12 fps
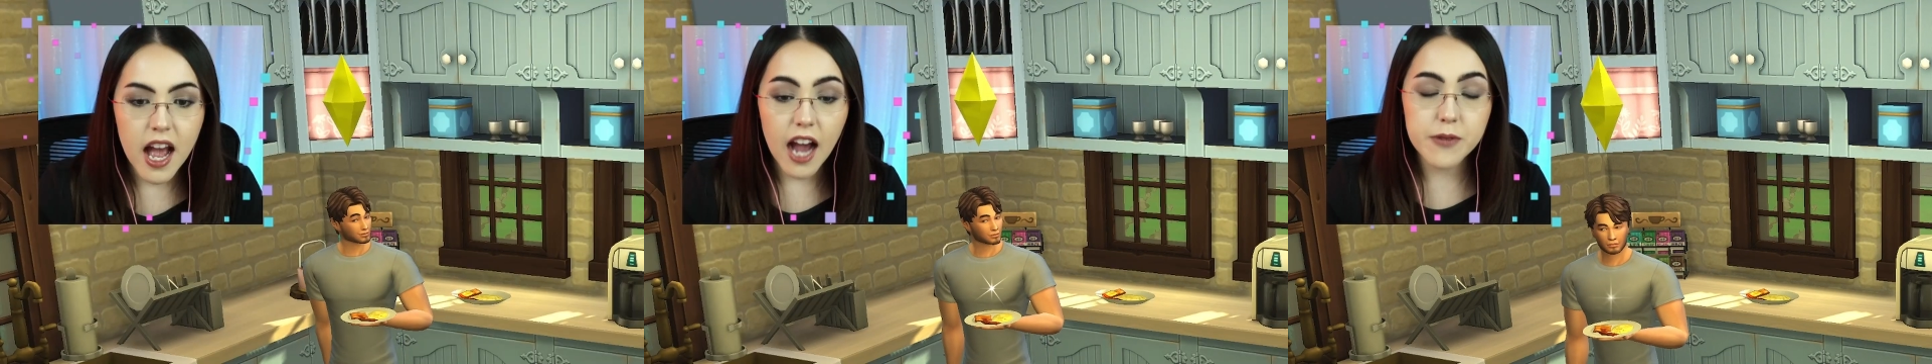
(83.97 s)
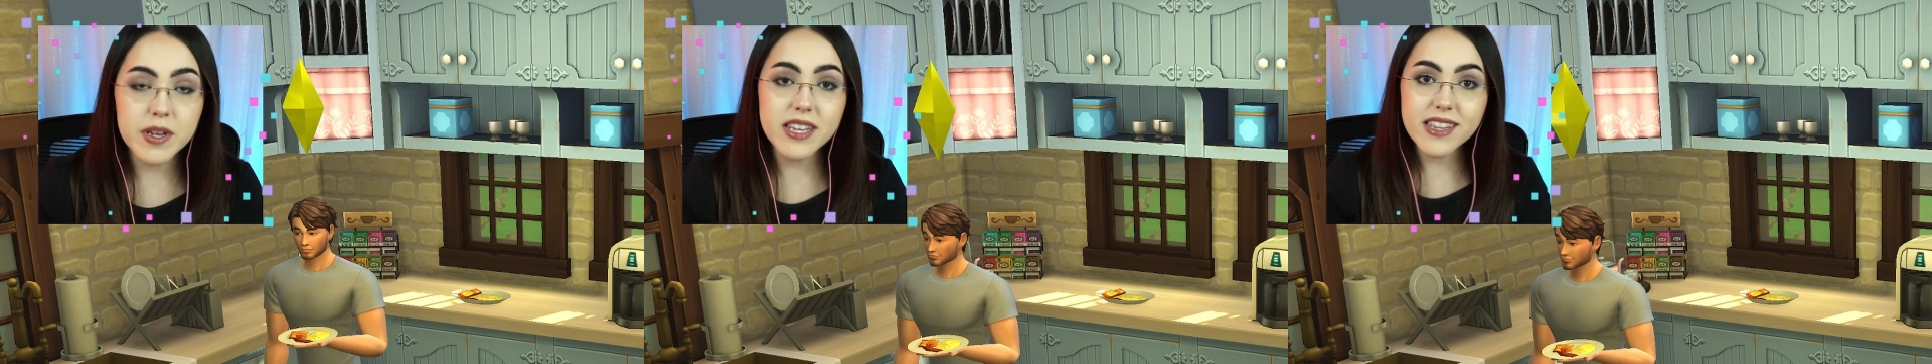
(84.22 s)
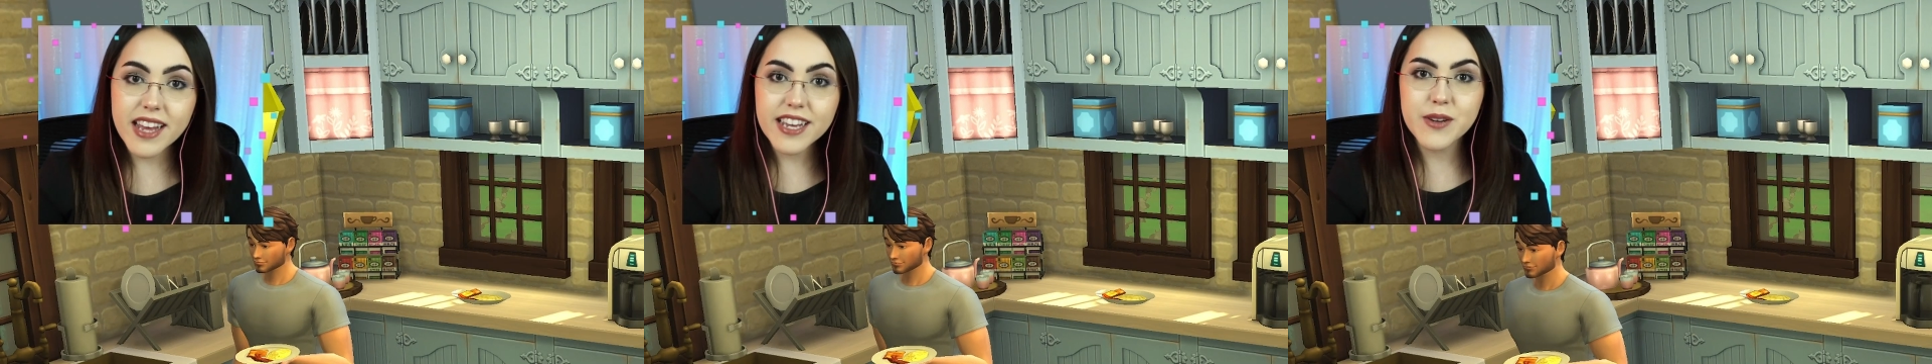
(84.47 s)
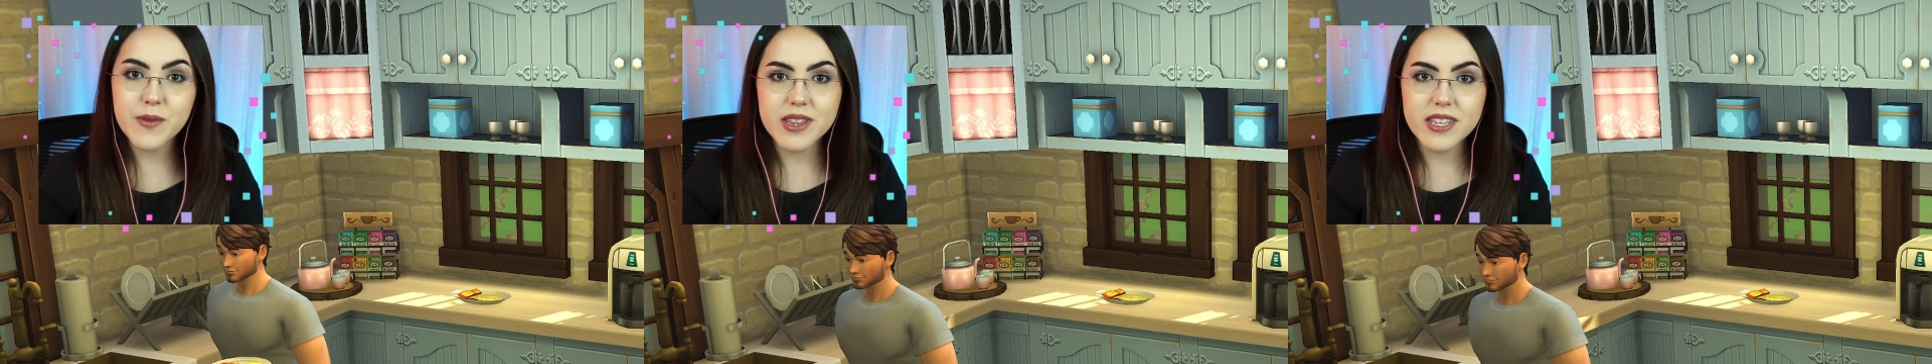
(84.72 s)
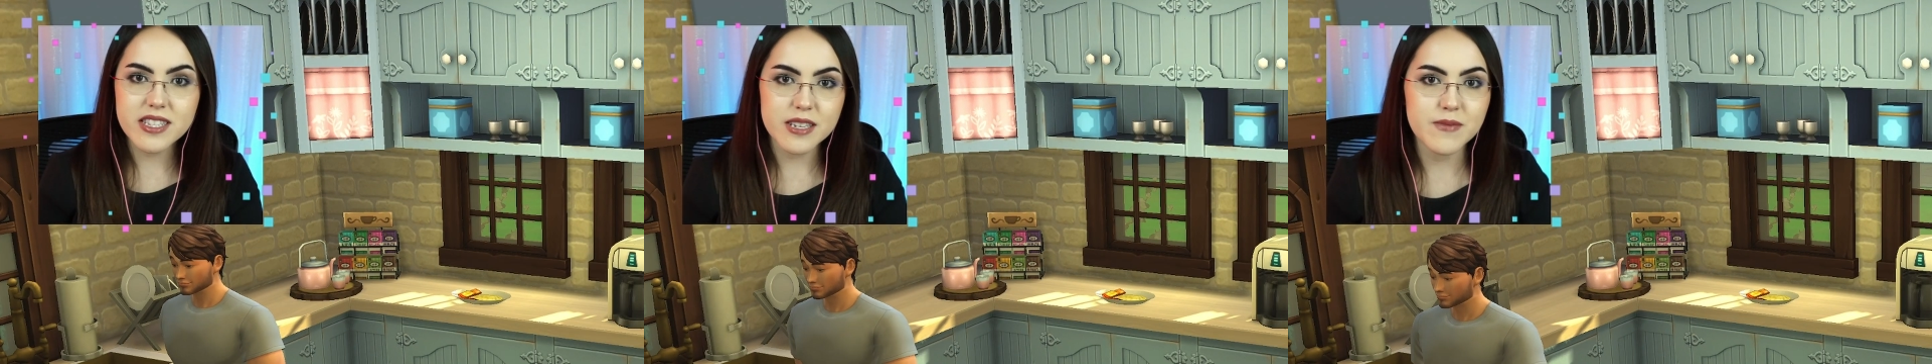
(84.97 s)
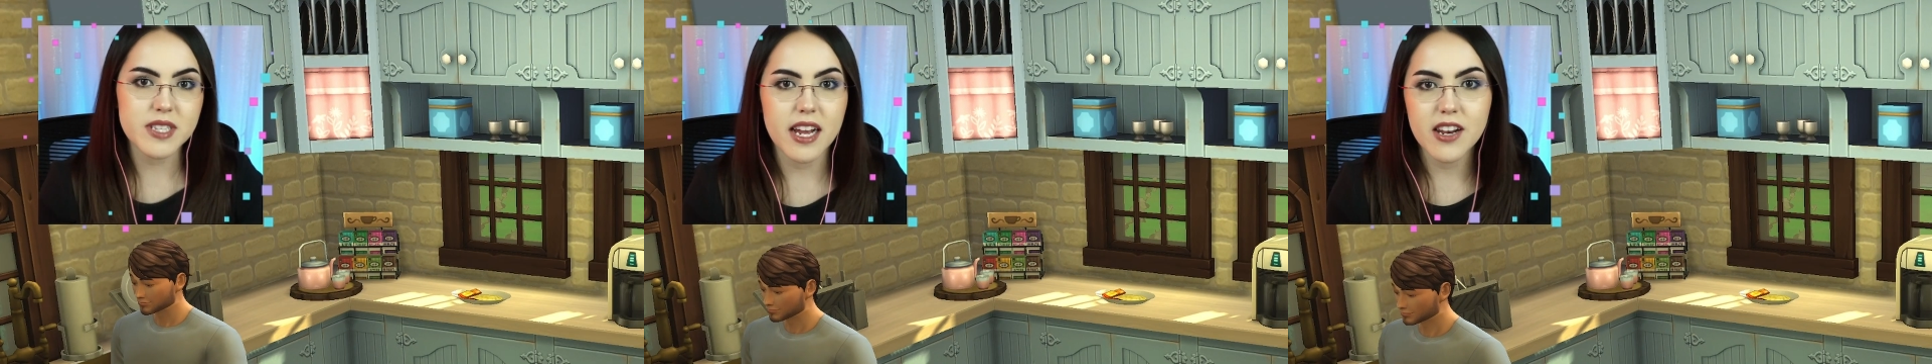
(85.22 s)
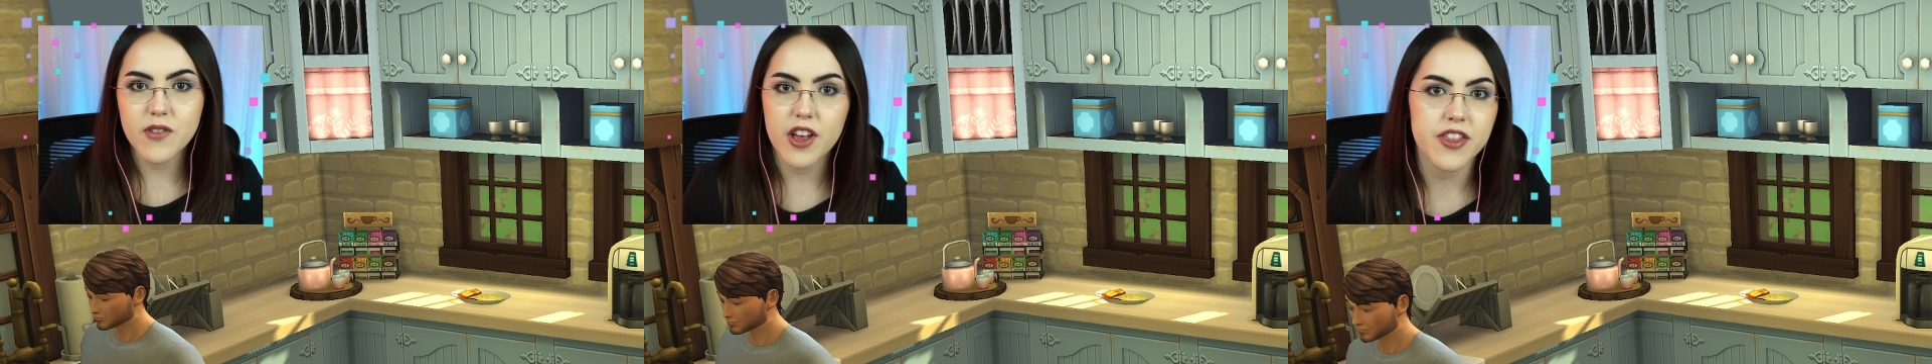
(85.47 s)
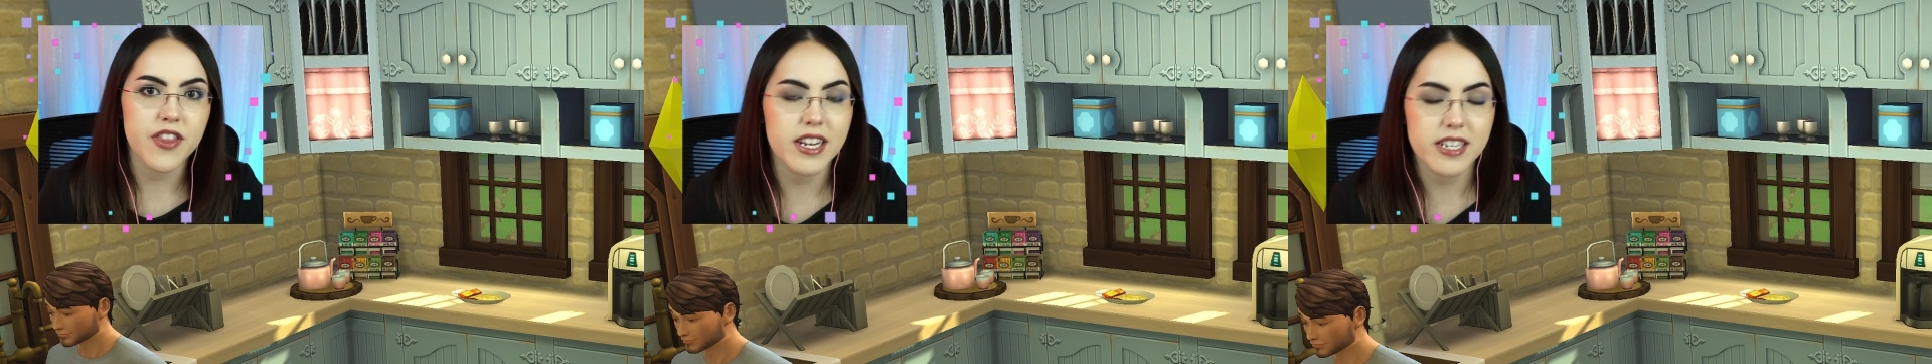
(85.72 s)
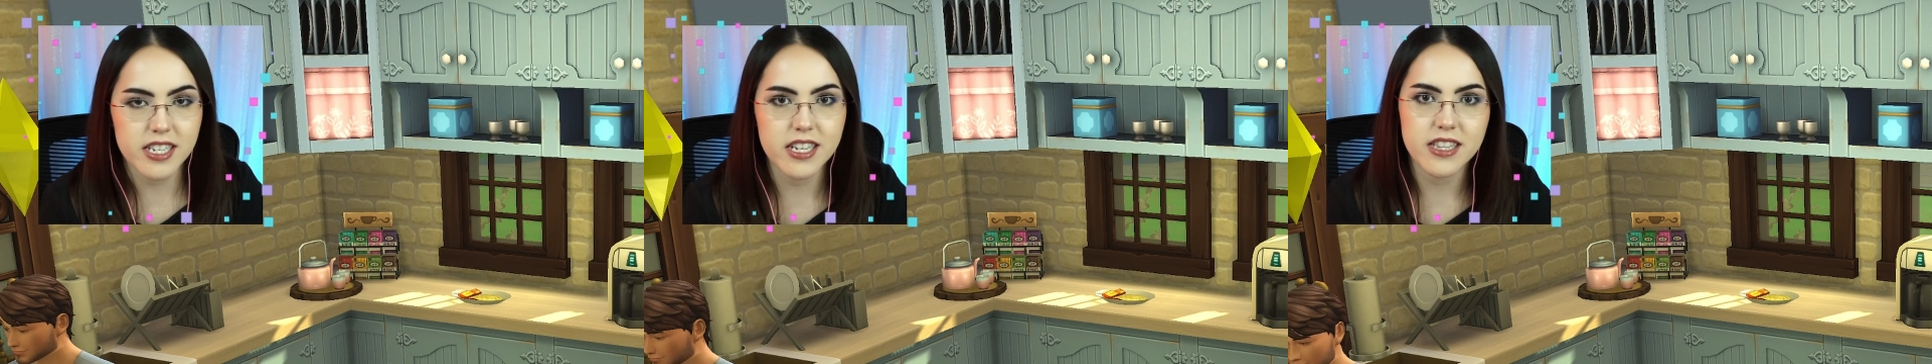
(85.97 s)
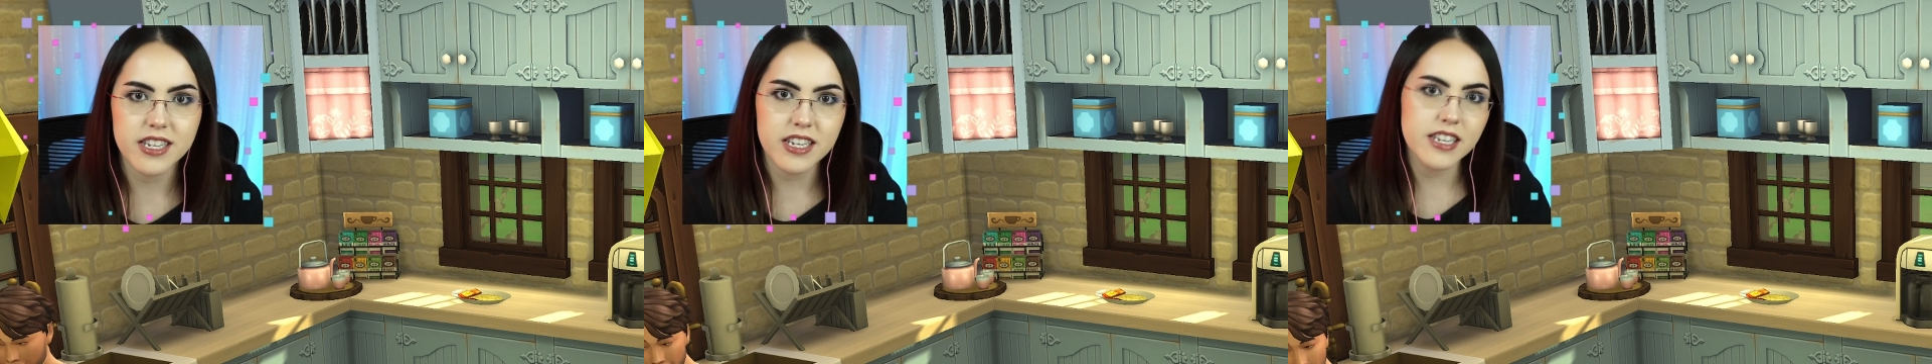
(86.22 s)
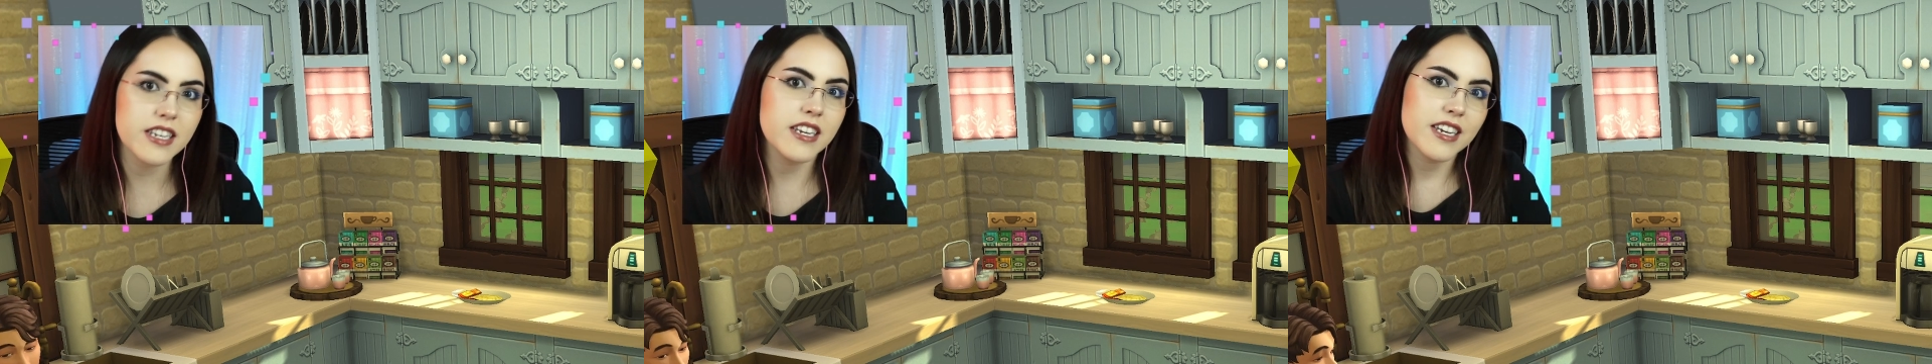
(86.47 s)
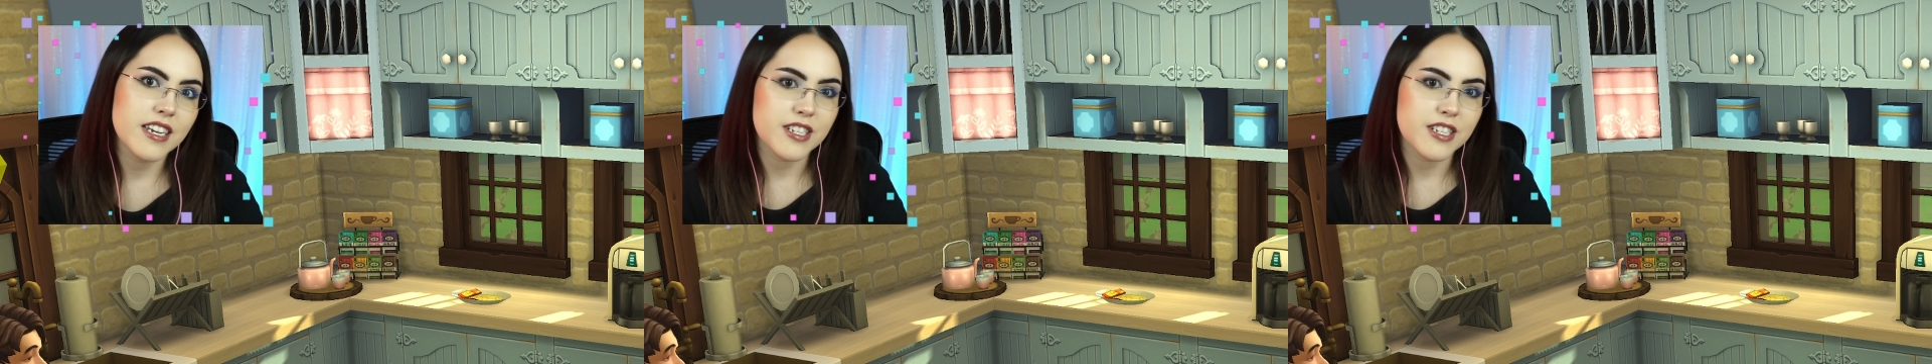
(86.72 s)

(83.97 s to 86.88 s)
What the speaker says: I really like it when The Sims kind of authentically